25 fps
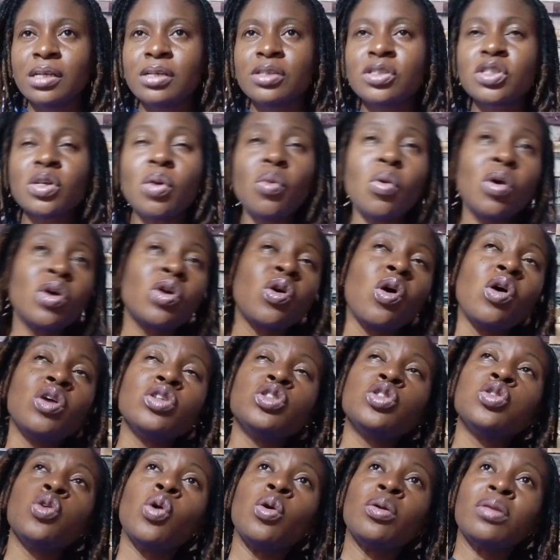Someone
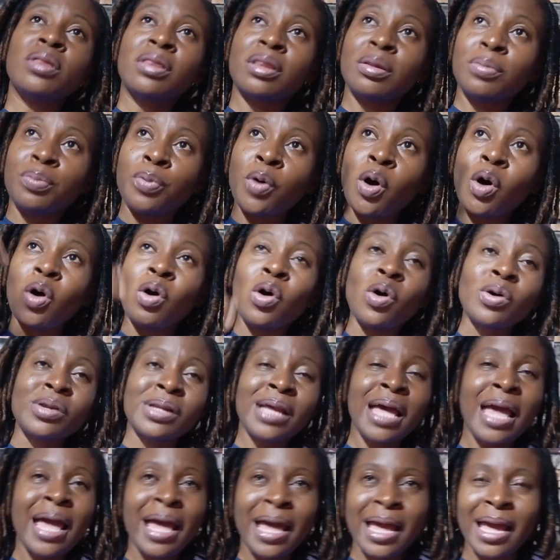controlled the ball
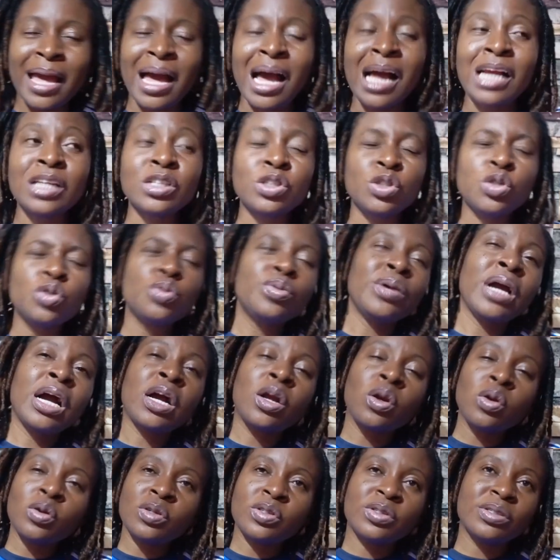on air, and you were
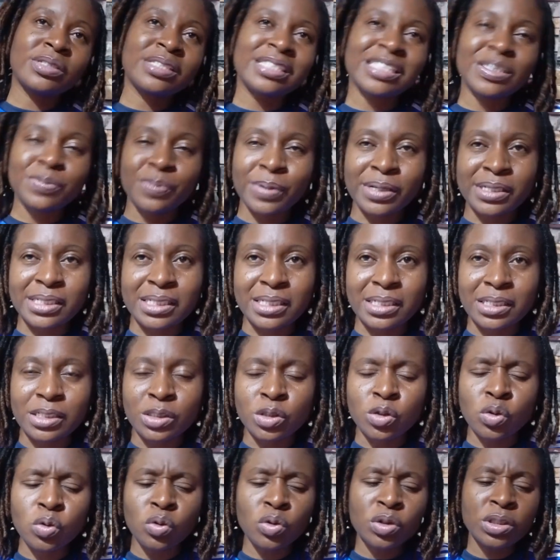close to this person.
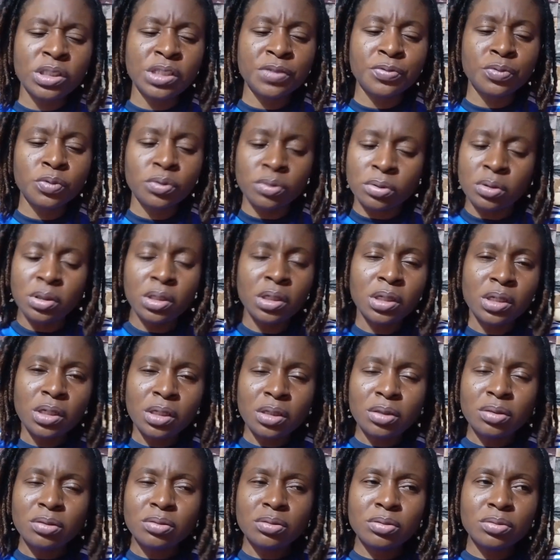You couldn't even.
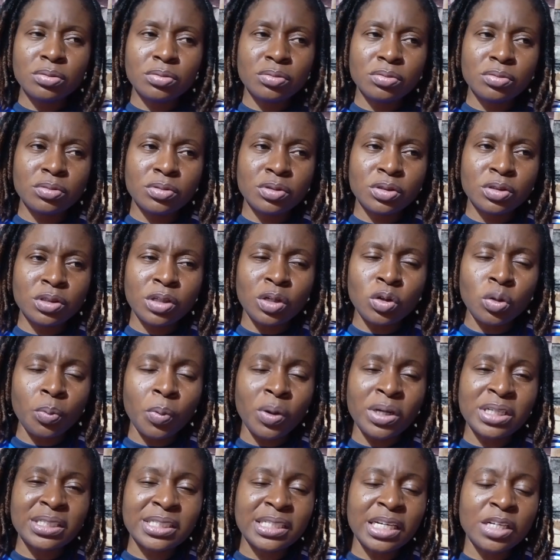
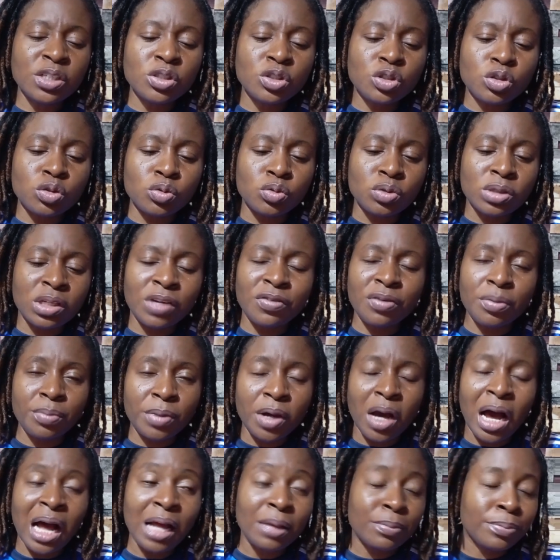Nobody's saying you should give him
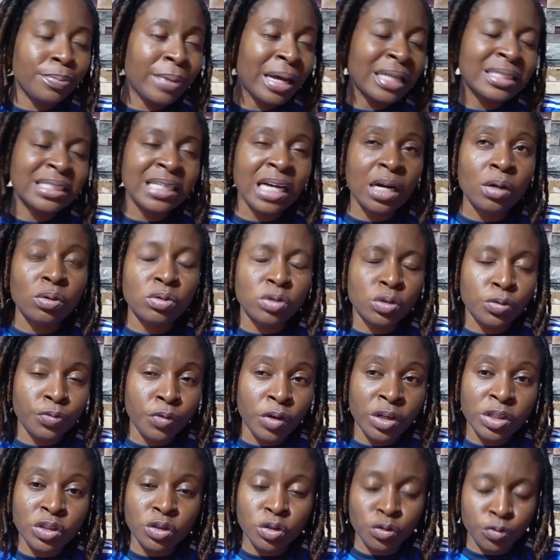a bad tackle
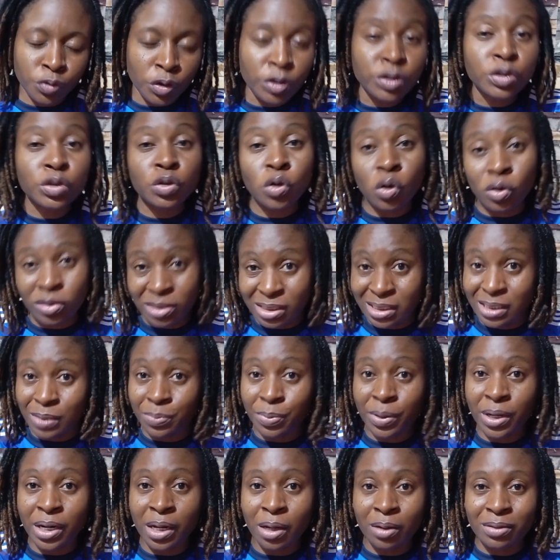for you to concede the
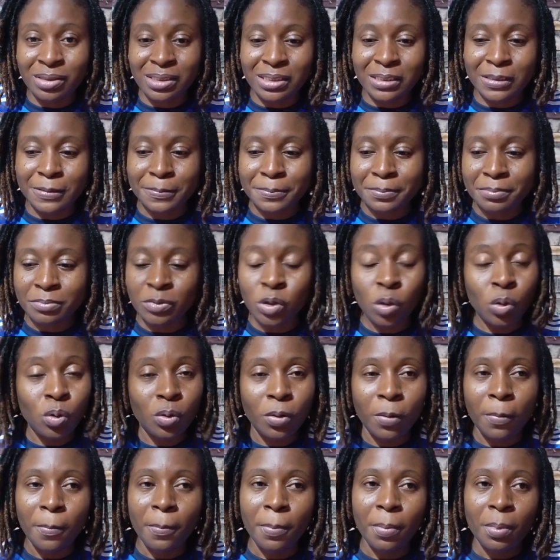penalty. No.
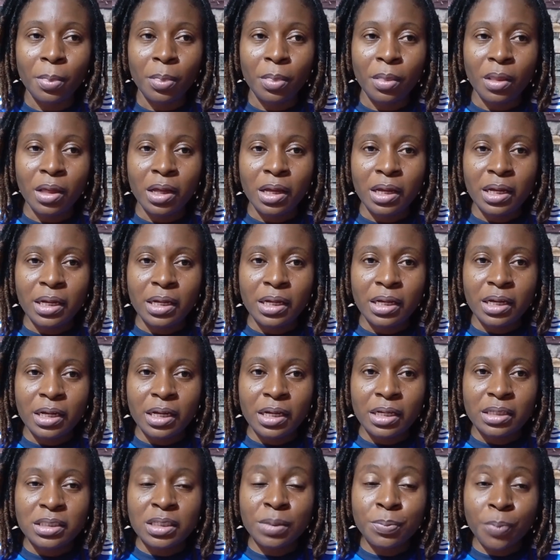
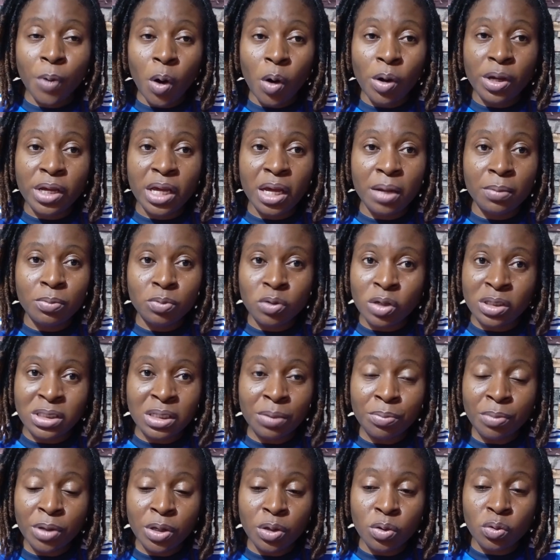The ball came,
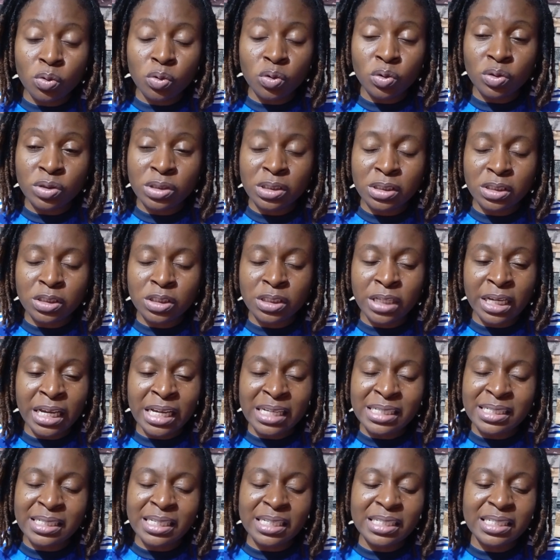doesn't mean you couldn't, the
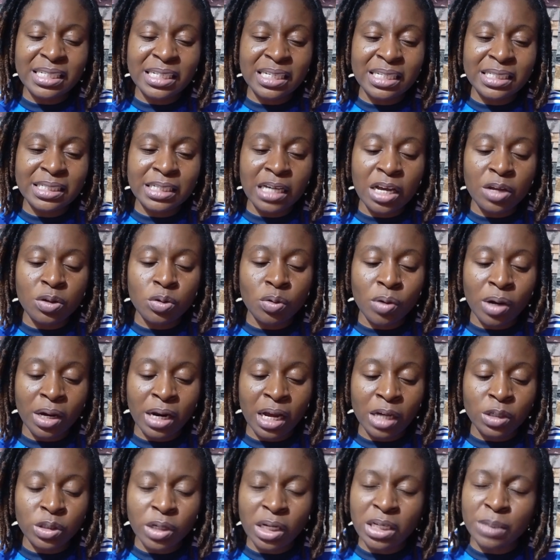instincts didn't tell you
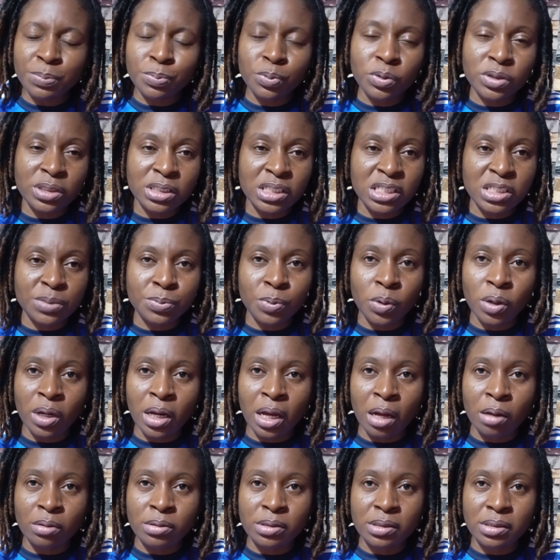can actually push this
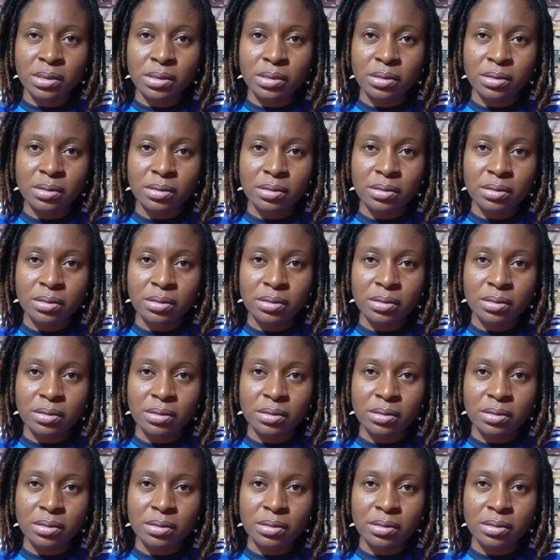ball out.